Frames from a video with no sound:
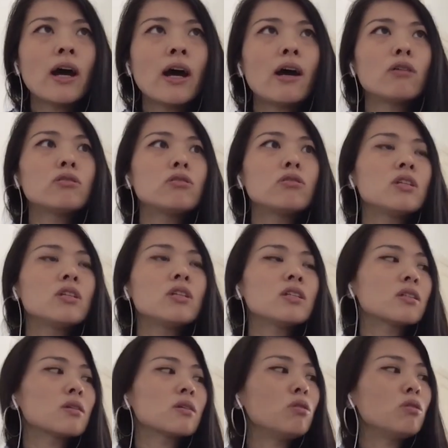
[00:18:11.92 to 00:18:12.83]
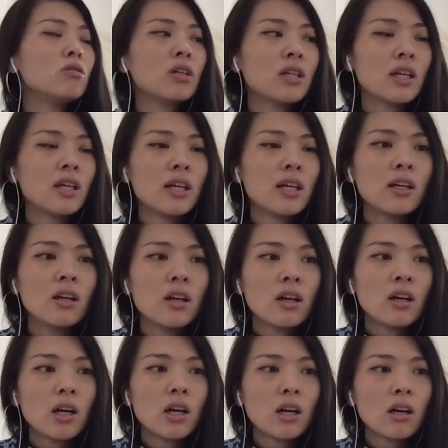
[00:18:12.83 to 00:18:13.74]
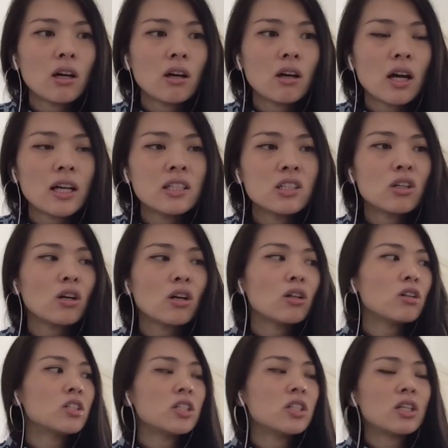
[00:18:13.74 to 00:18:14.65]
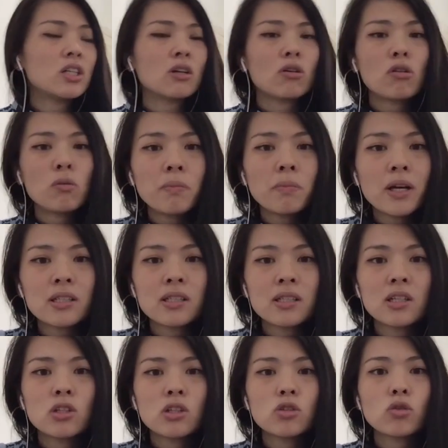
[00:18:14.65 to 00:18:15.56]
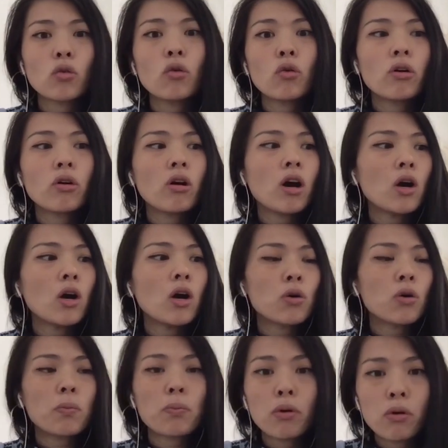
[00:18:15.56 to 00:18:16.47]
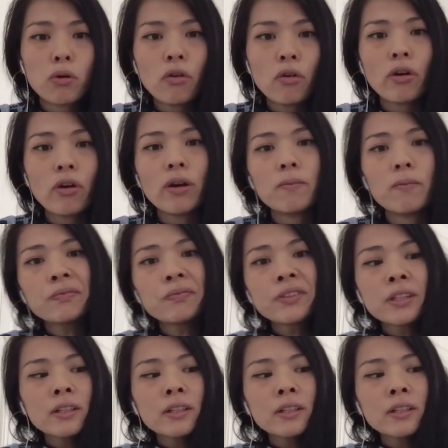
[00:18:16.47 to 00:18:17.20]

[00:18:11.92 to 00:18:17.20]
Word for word: How do these communicate? our ideology or our message or our program.